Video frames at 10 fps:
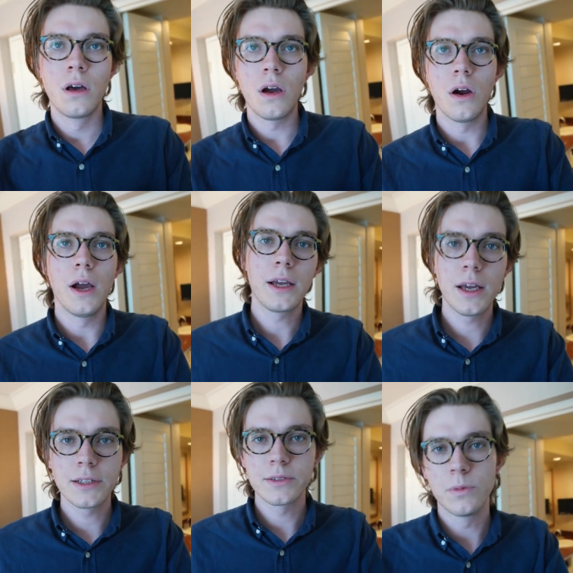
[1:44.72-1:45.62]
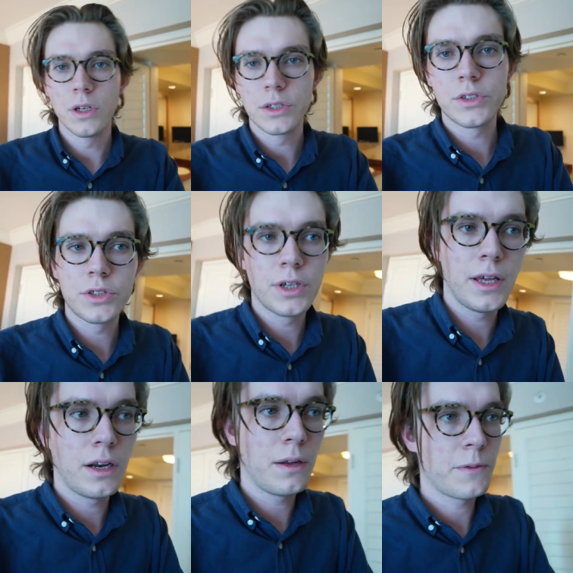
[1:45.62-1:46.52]
Alright, got some lunch,
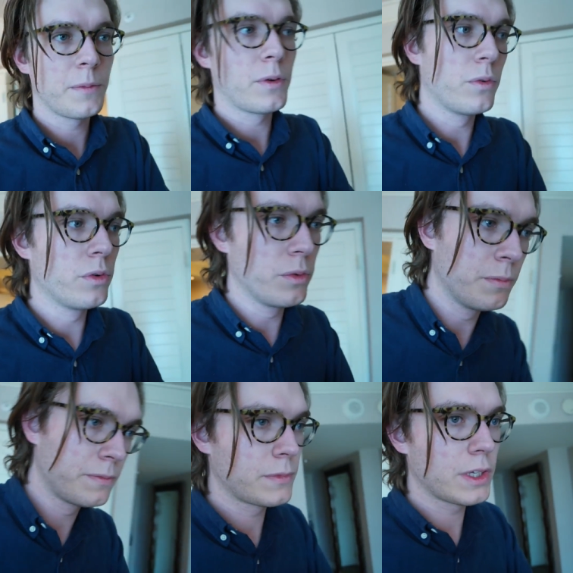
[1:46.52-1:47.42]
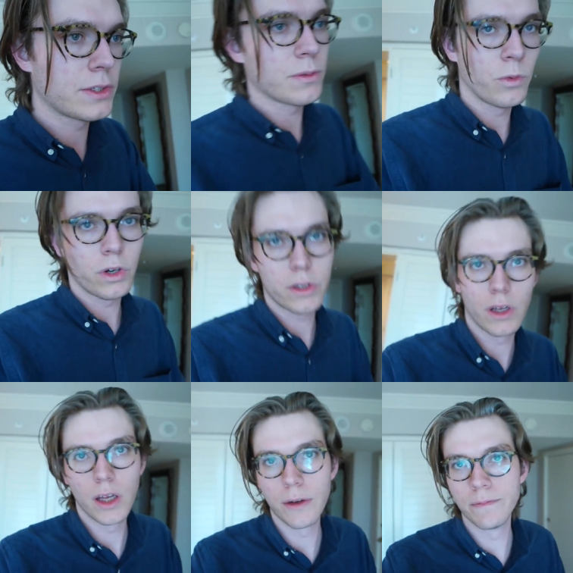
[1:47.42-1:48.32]
headed up to my room to get some work
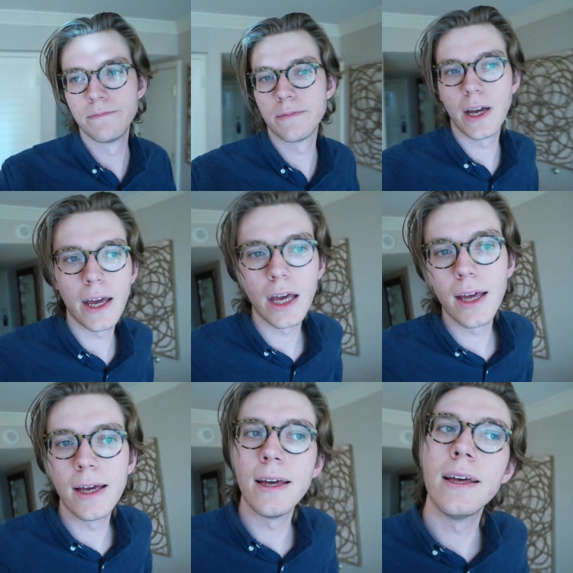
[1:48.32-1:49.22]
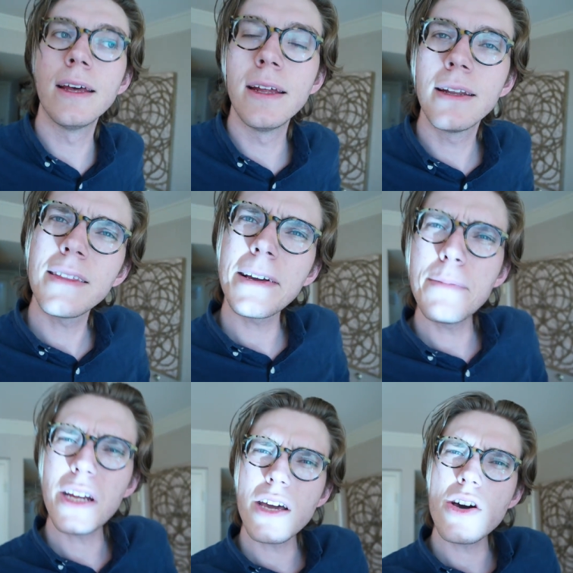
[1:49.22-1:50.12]
done, and I think I'm
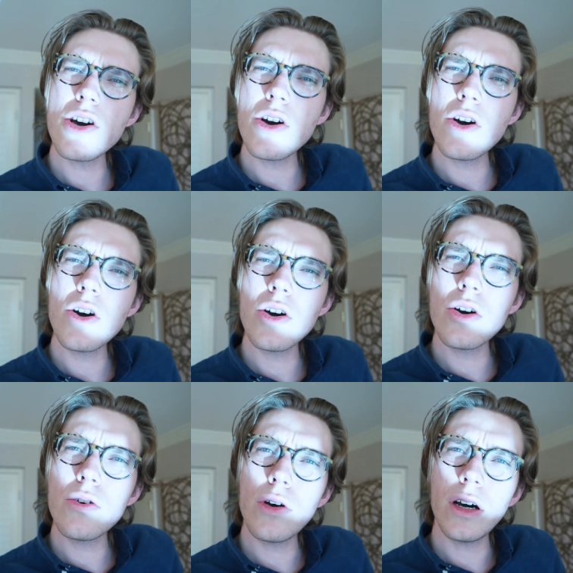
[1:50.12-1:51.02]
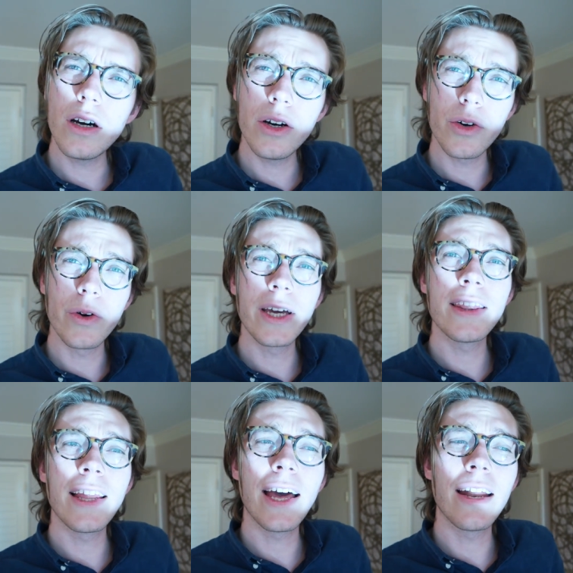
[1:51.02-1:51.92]
gonna go... Oh,
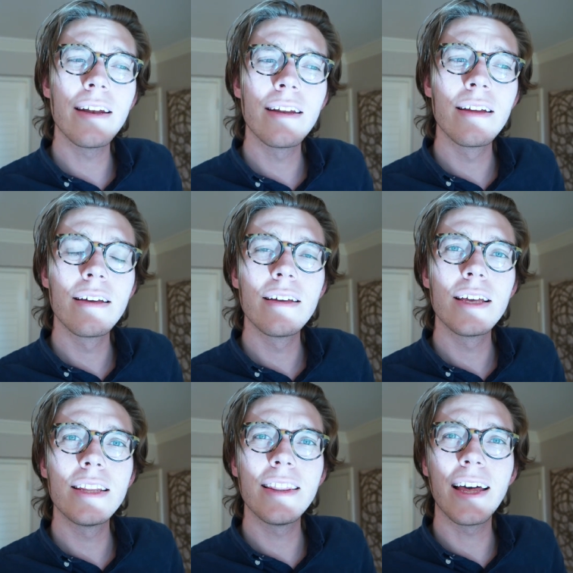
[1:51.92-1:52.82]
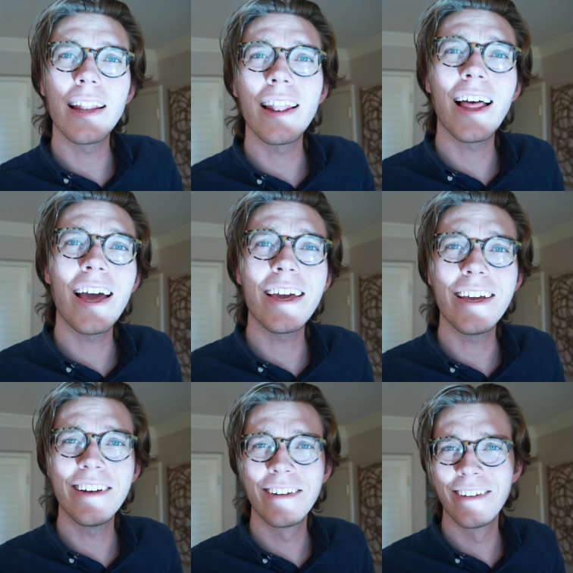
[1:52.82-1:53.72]
hitting that, hitting that
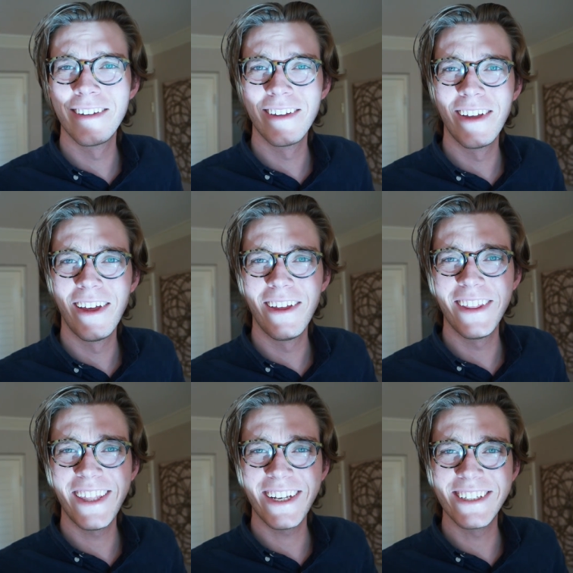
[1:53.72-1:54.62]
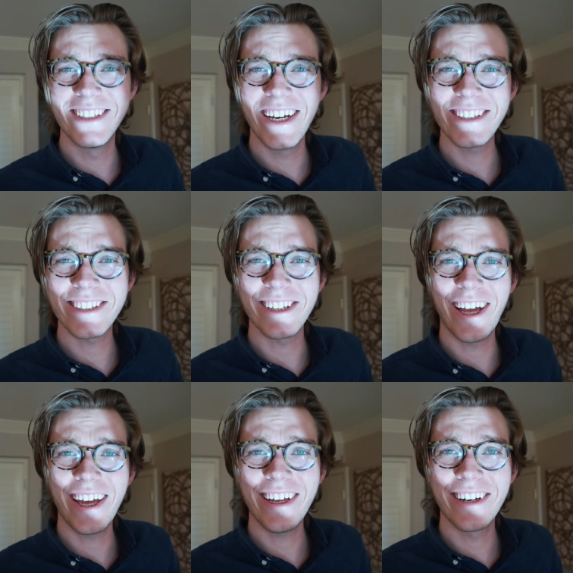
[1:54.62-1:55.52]
light, that desk
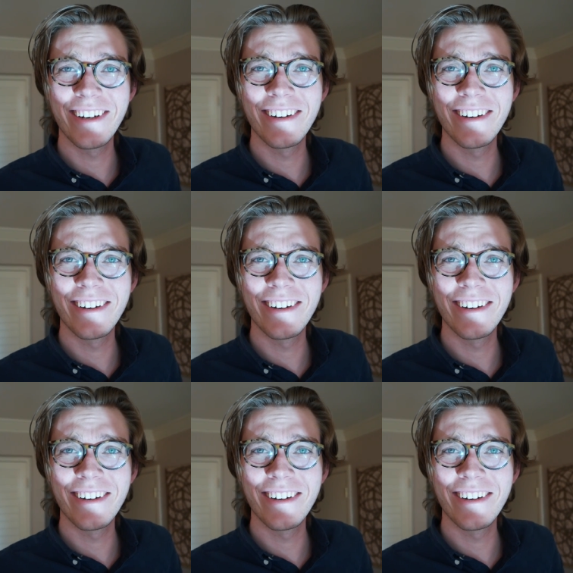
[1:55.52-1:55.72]
light.